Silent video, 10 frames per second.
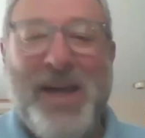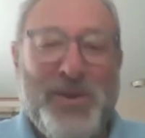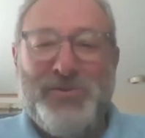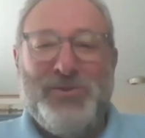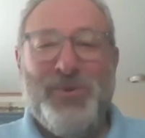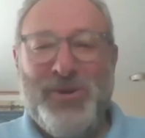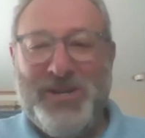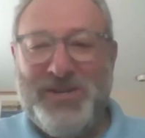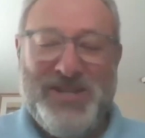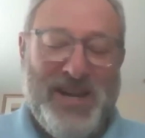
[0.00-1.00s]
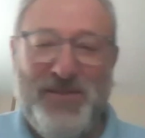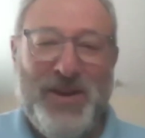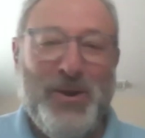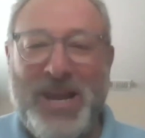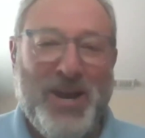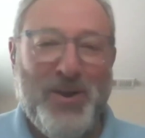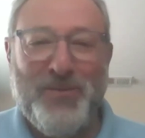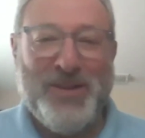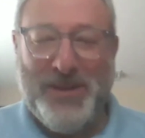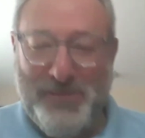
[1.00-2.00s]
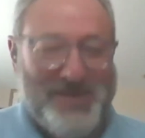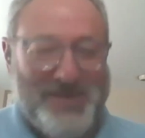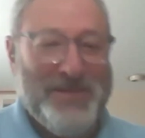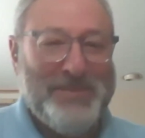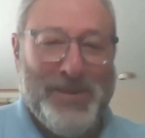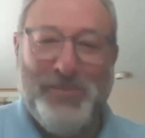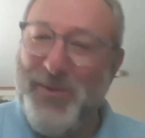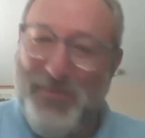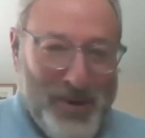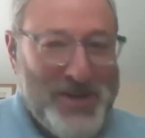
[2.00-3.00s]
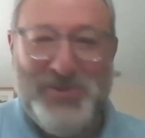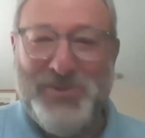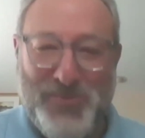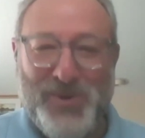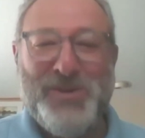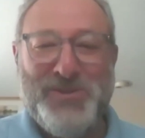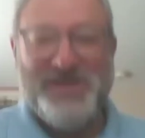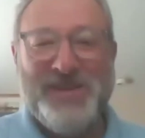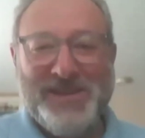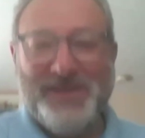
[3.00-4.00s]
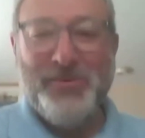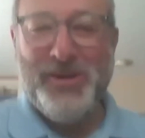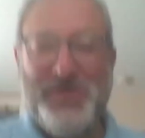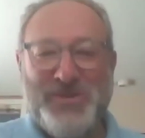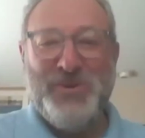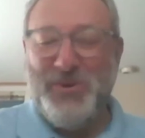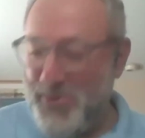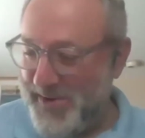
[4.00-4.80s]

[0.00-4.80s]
thought you were going to say very carefully, but with brushes works too.